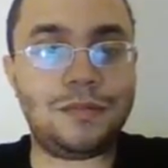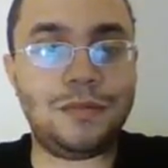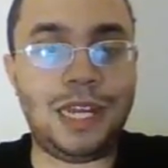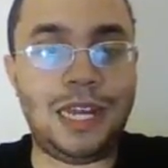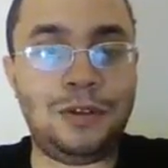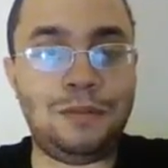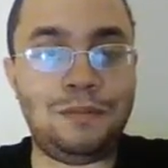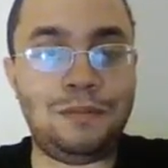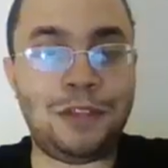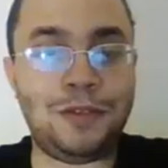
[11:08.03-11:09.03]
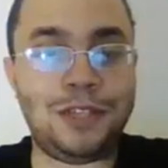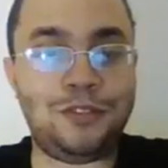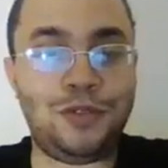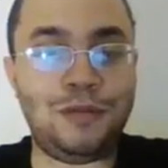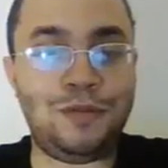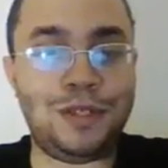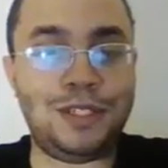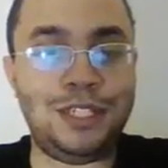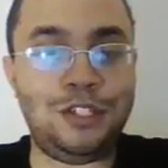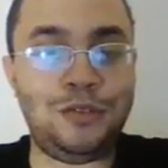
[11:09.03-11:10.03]
I wouldn't bother with this. What does
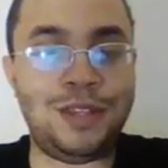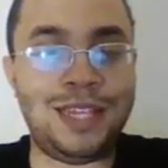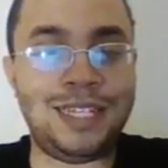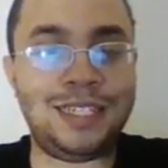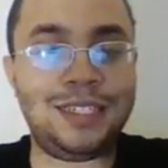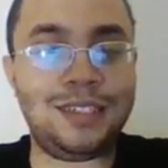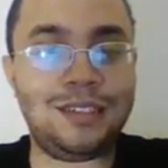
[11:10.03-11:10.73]
he do with this?